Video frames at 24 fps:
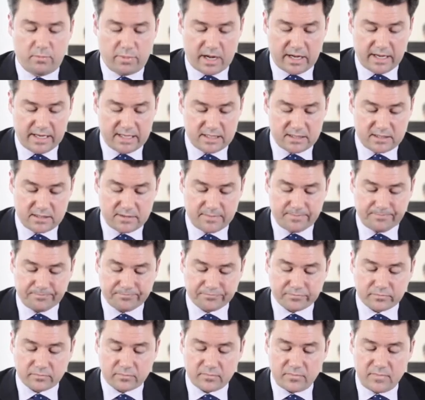bite,
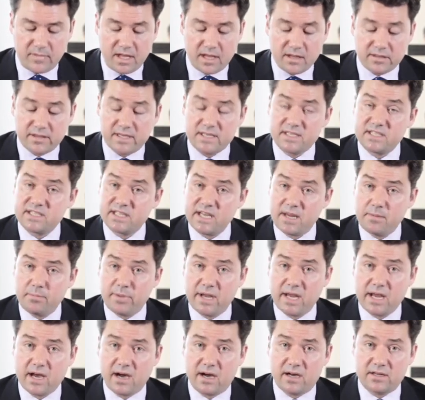the
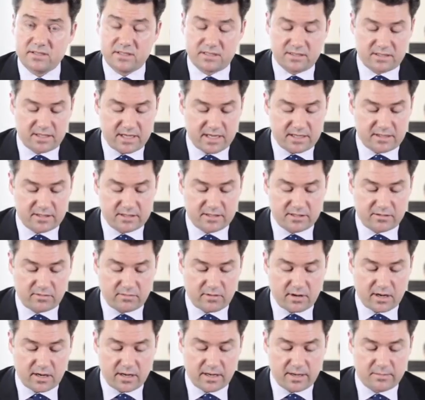CPRs, as they're
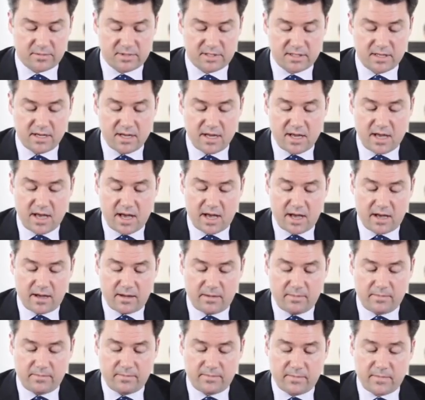described,
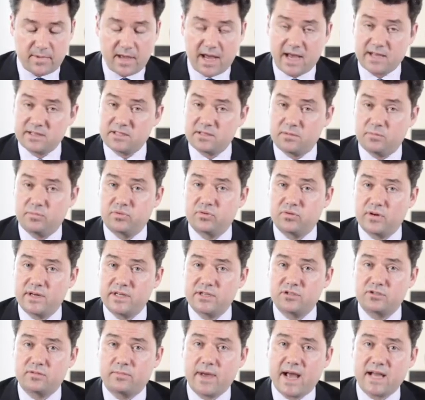um, has some pretty
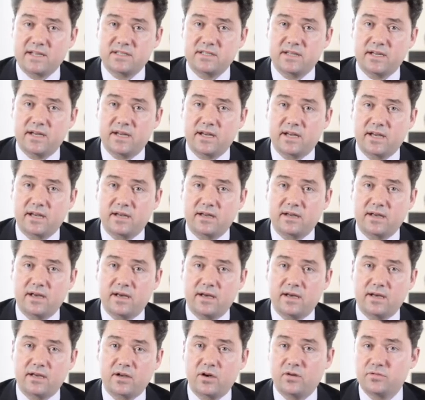dramatic
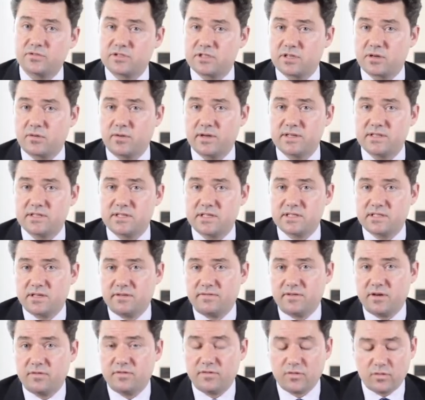uh, consequences
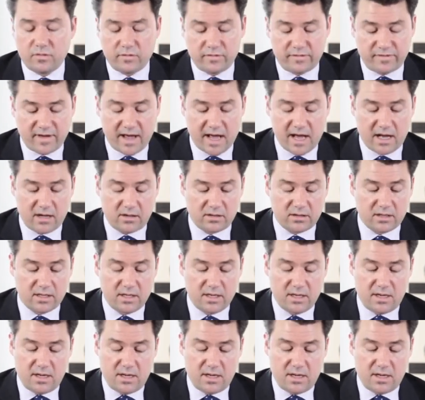if you fall foul.